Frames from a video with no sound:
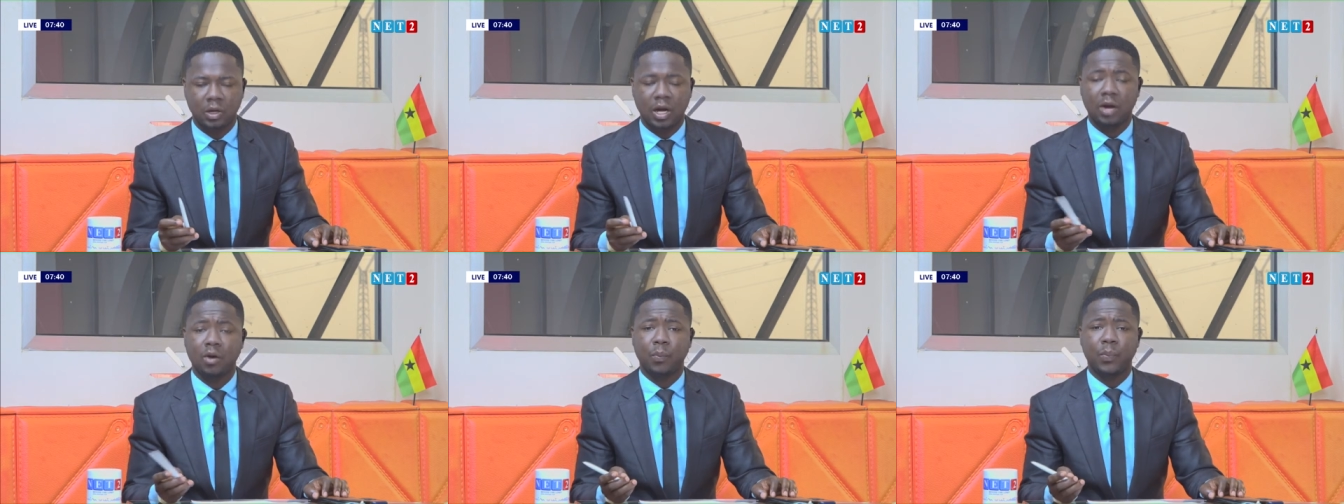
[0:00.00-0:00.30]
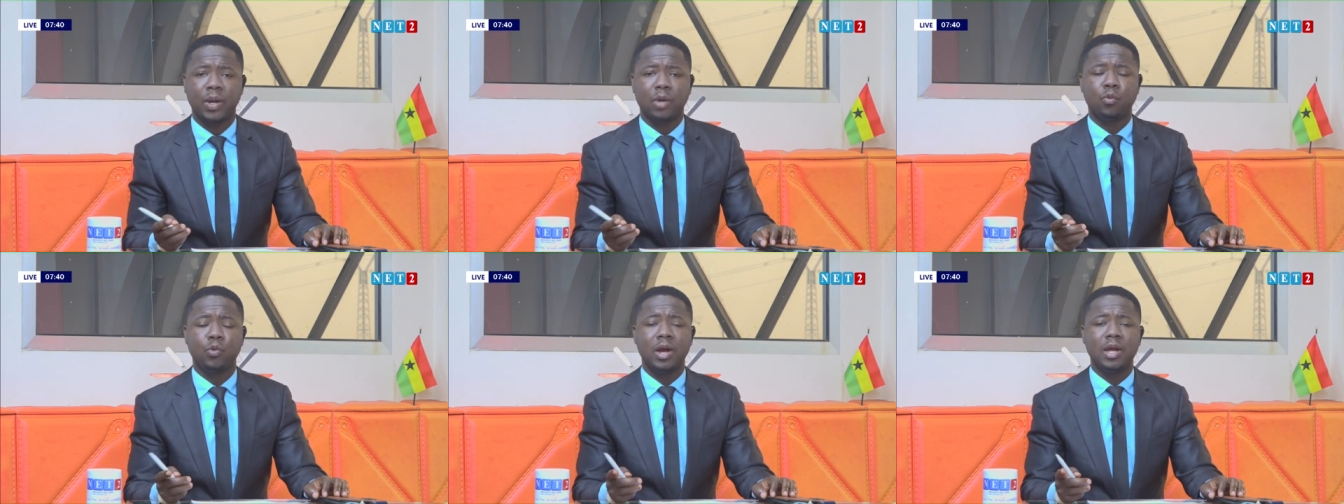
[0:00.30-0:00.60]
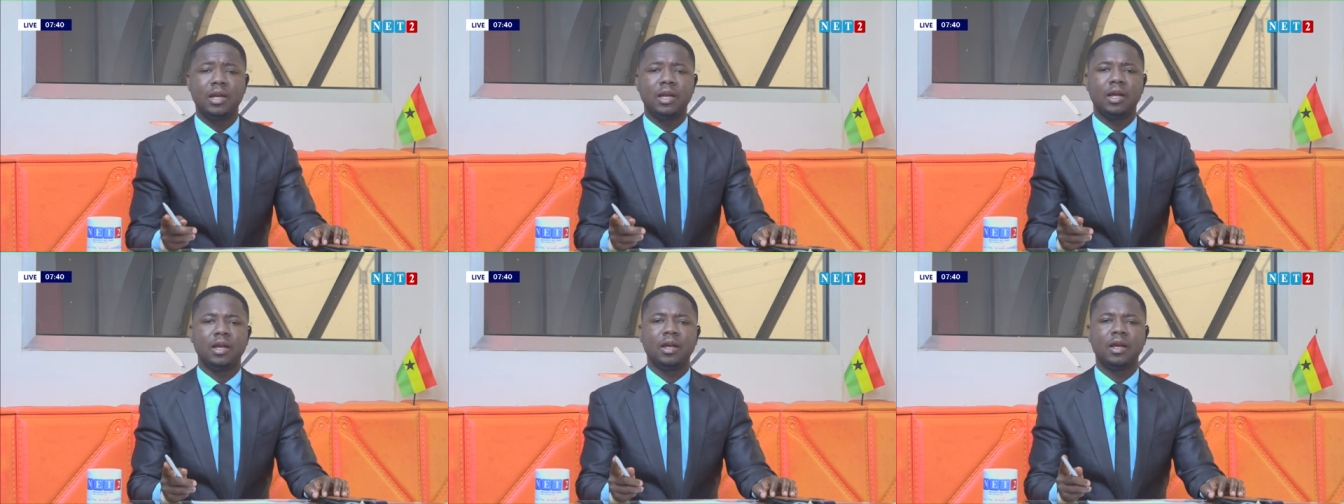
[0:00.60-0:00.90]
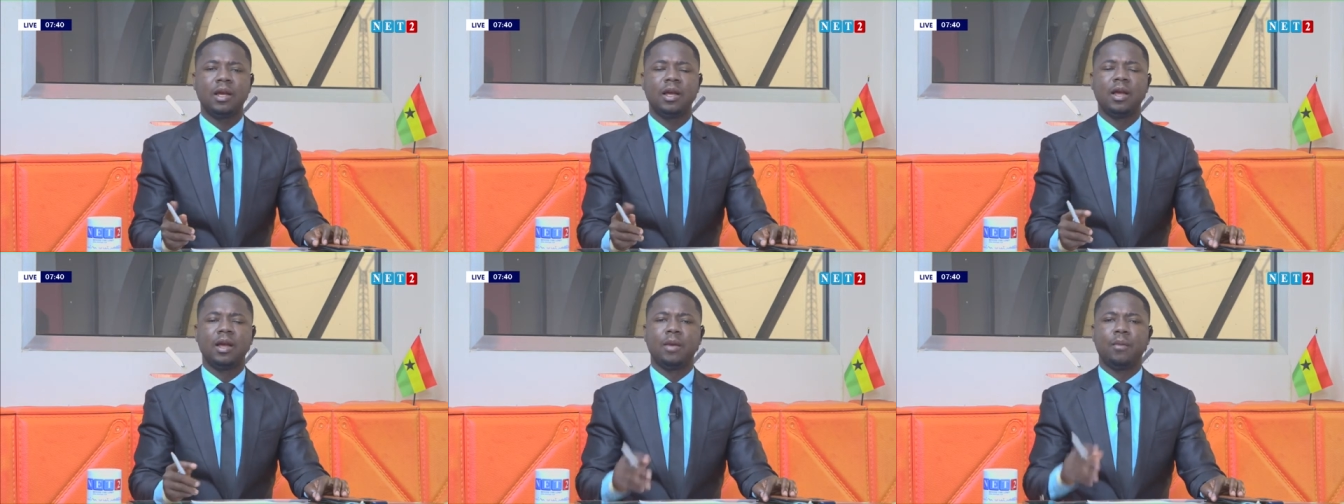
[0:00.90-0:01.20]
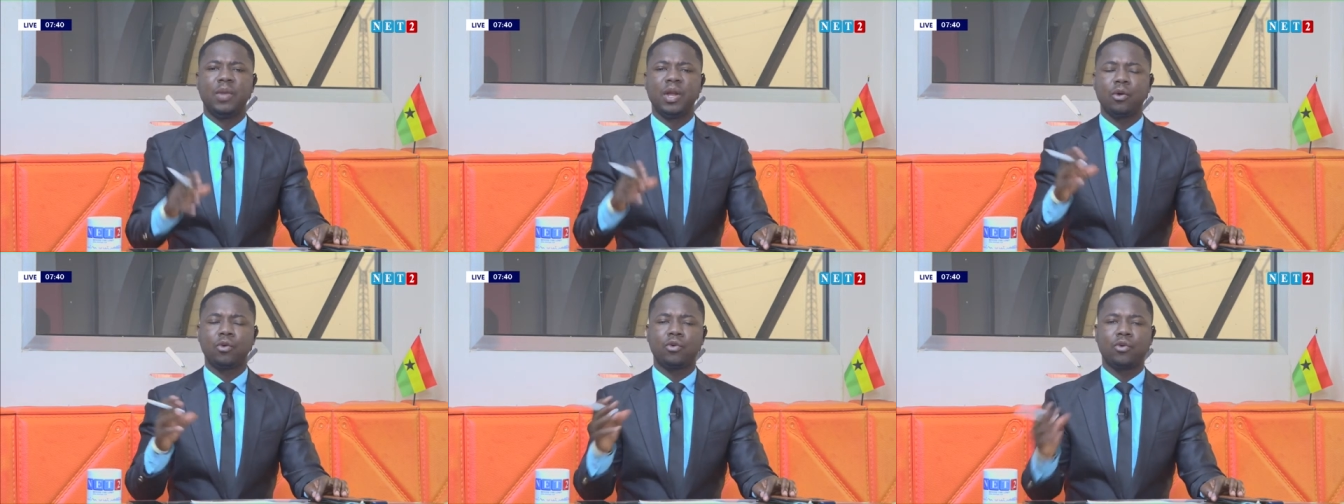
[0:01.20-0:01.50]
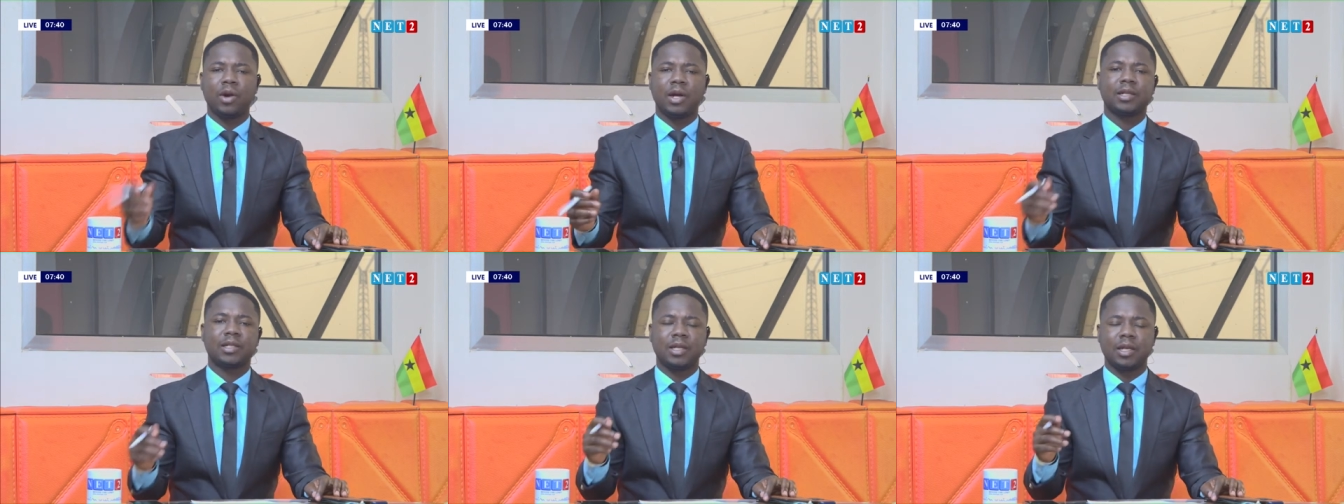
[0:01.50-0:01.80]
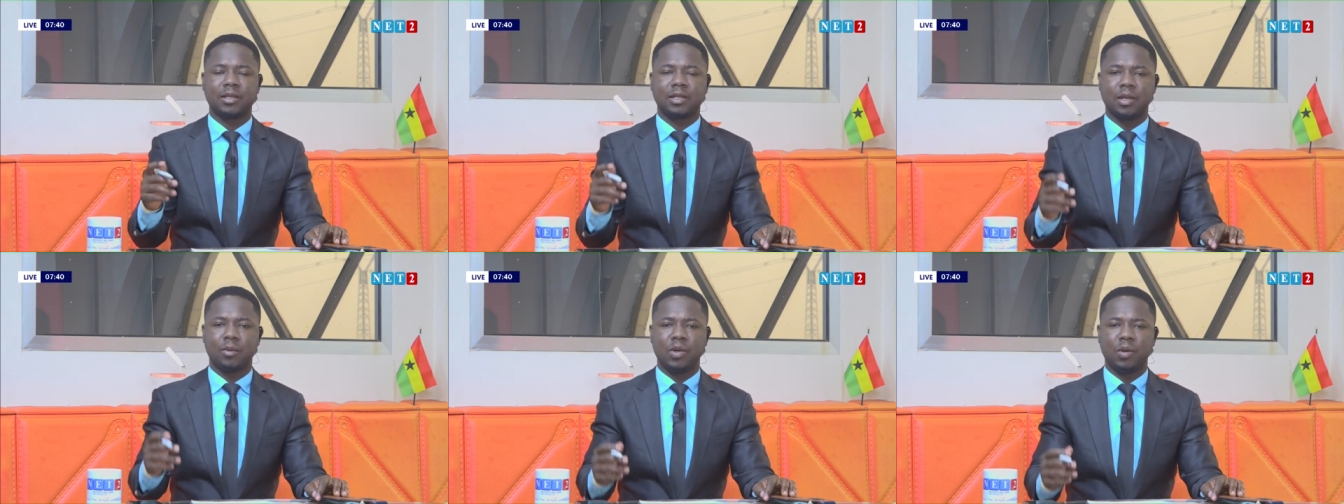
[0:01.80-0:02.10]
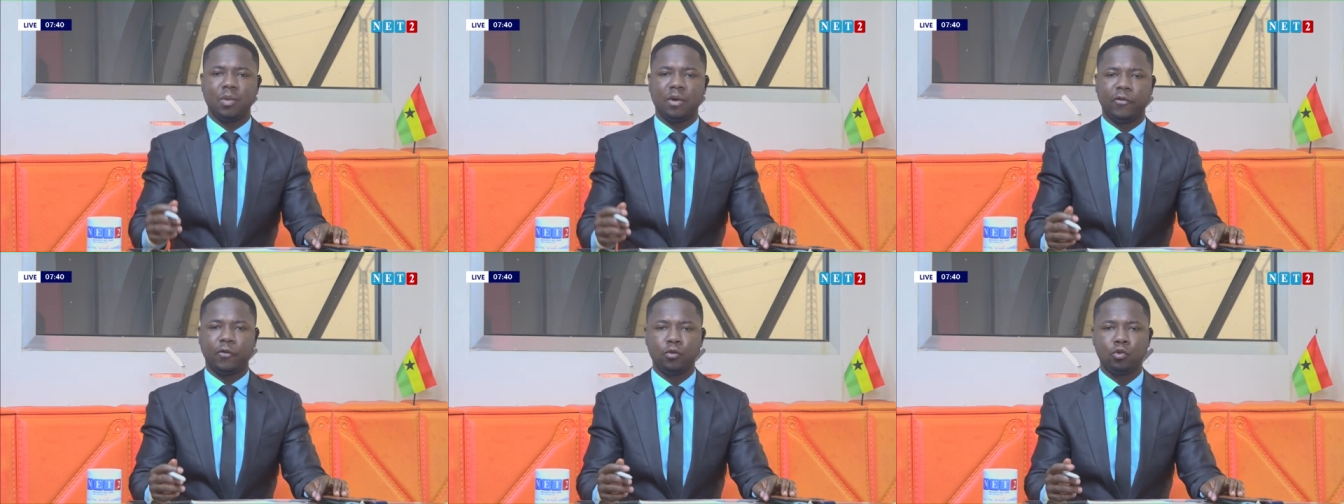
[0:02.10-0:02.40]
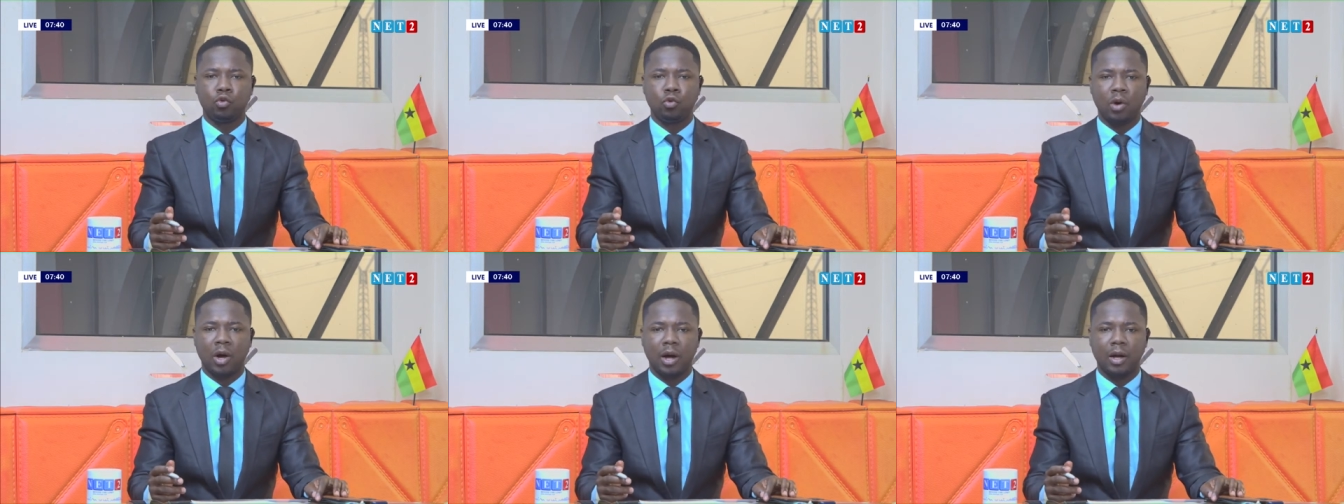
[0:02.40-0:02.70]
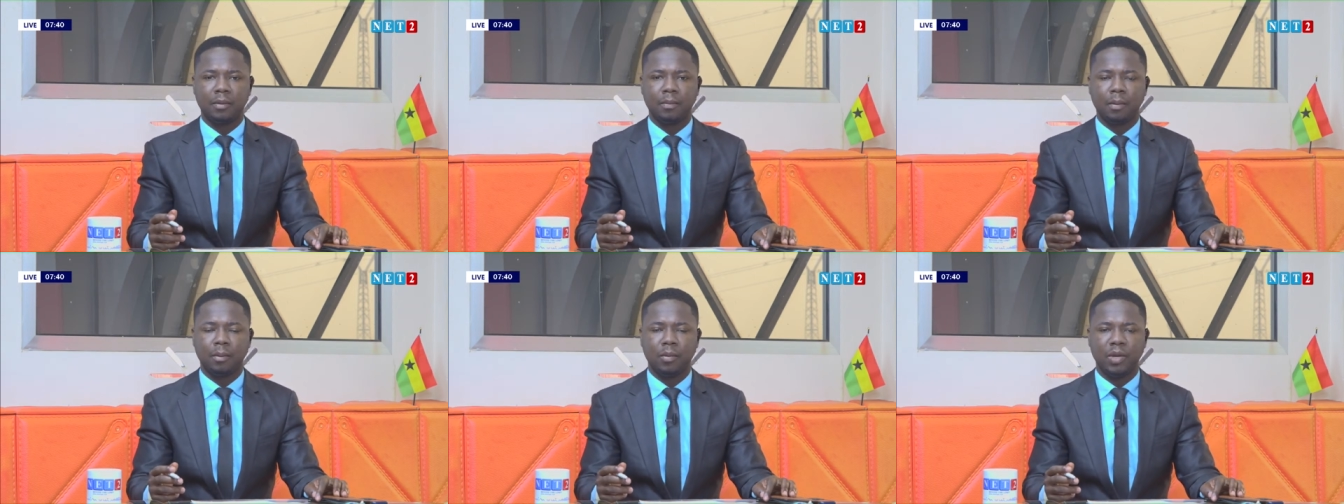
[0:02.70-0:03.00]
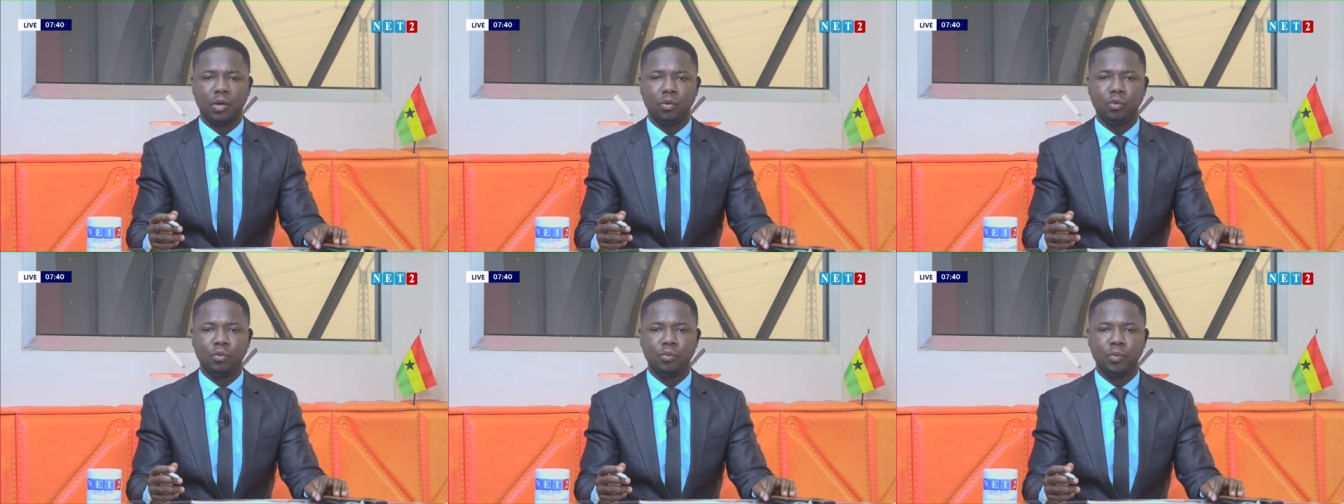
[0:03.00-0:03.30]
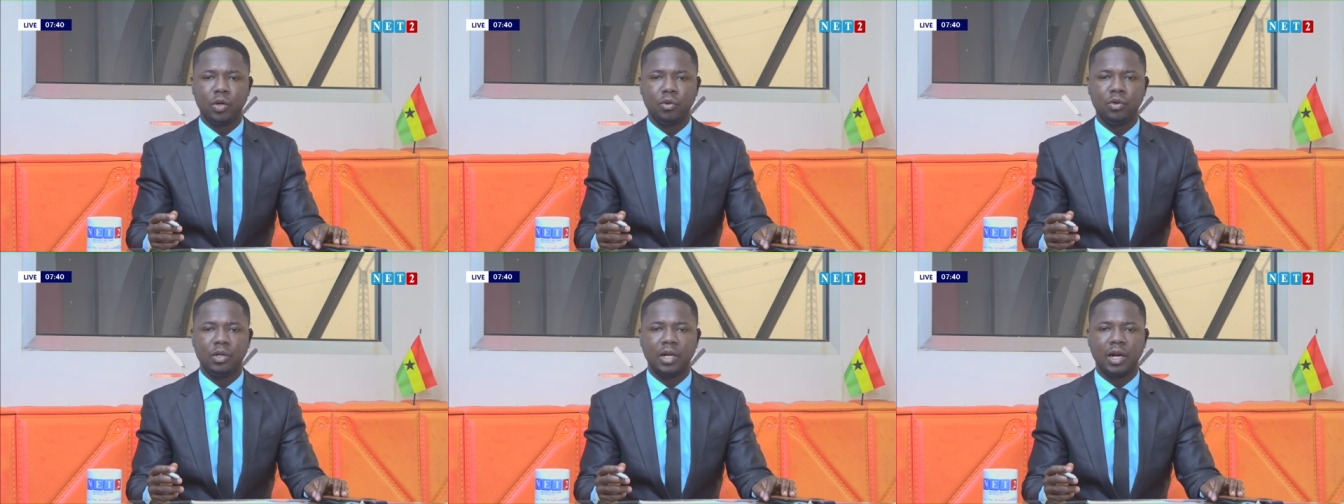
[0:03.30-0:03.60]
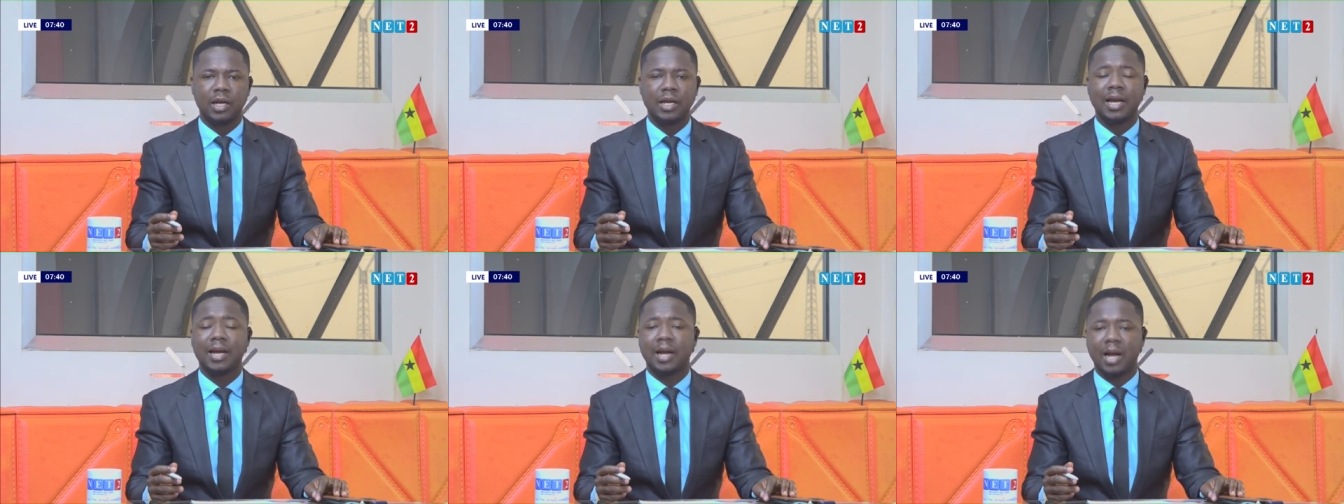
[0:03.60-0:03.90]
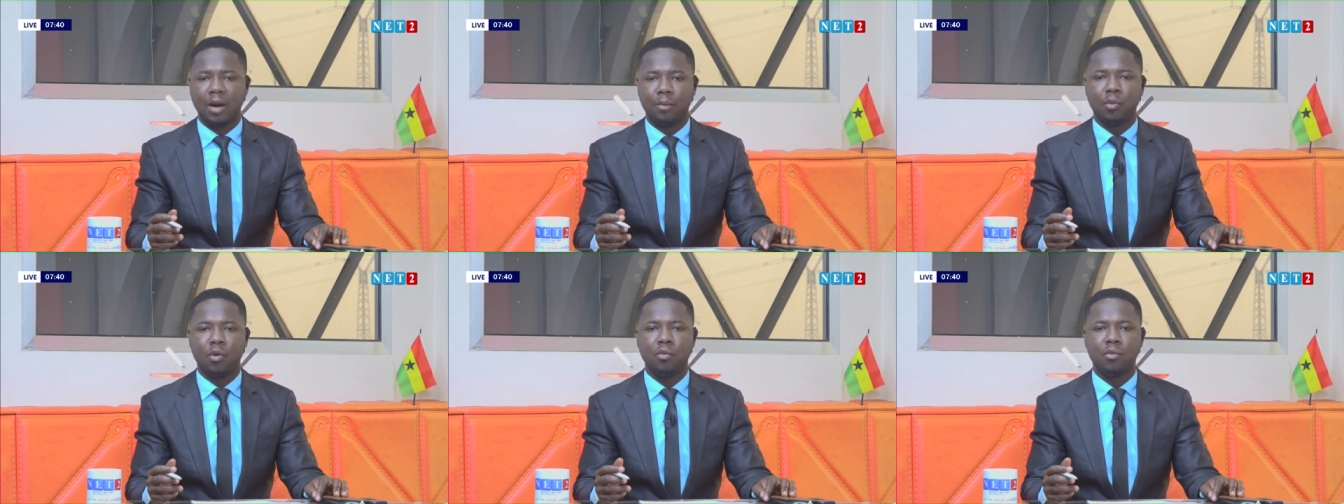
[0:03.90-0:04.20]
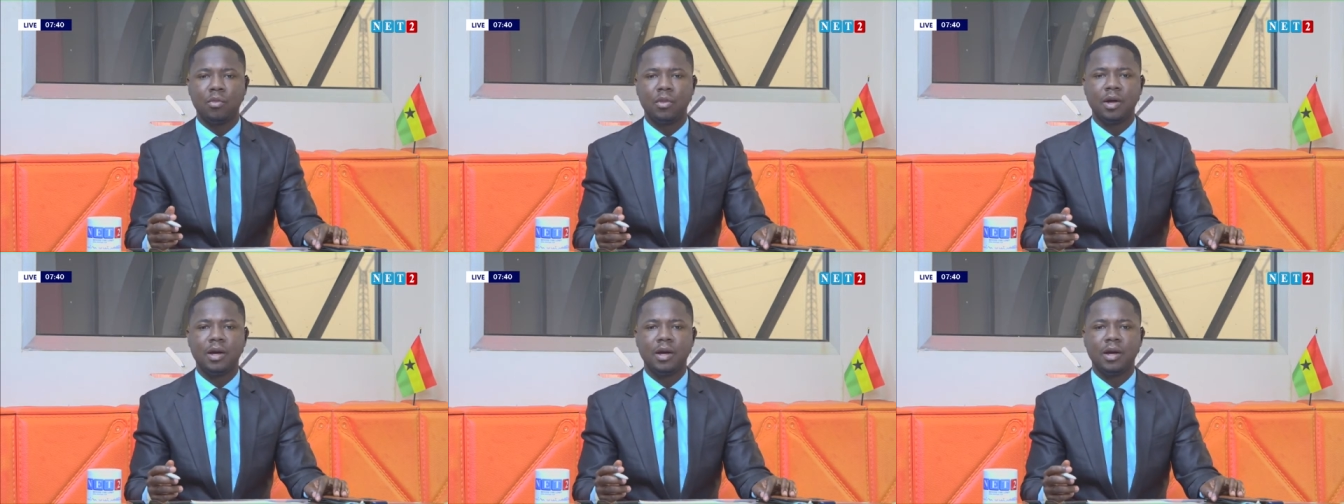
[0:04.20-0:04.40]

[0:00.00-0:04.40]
And pay wene, mean crash, a seven in a footua, minu, minu, na, ya kabum,